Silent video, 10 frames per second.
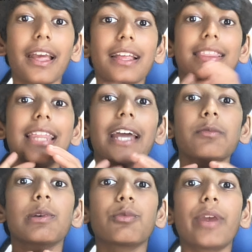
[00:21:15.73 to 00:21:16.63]
Then
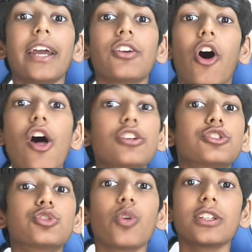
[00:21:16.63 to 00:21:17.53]
we ran all
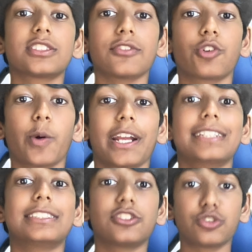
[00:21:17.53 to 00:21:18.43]
sorts of
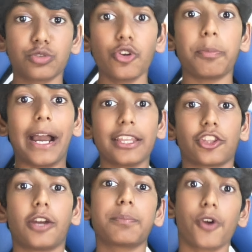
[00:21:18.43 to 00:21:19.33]
queries through
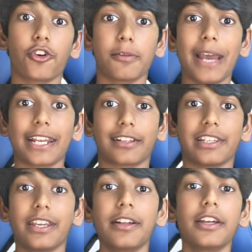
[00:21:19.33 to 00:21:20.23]
Python
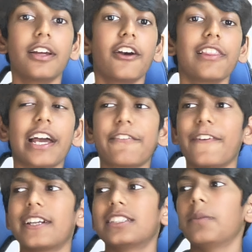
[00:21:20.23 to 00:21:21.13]
programmatically. Like, for
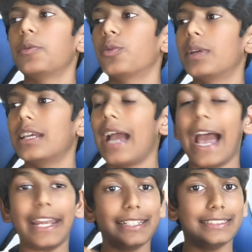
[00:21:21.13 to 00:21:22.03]
example, we
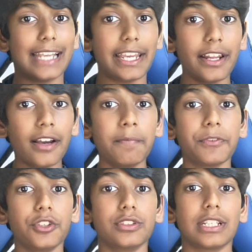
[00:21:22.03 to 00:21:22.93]
added data
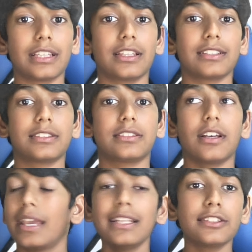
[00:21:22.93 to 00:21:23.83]
using this
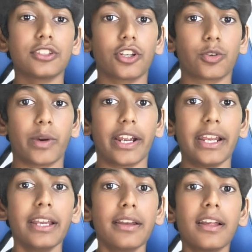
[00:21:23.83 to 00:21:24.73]
insert
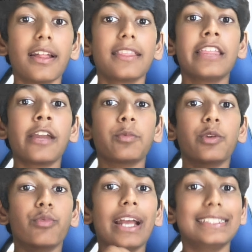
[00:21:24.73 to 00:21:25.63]
query, then we
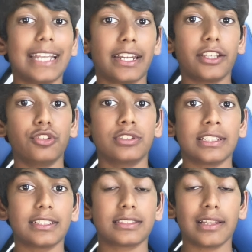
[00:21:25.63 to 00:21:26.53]
read data
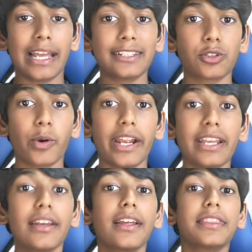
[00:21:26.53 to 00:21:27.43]
using the select
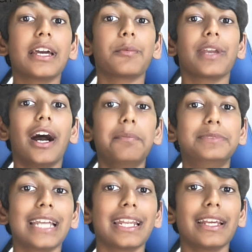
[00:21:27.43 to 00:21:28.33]
query, then we
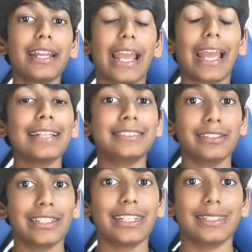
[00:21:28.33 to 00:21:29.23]
updated and
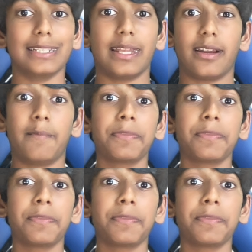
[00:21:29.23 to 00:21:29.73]
deleted data,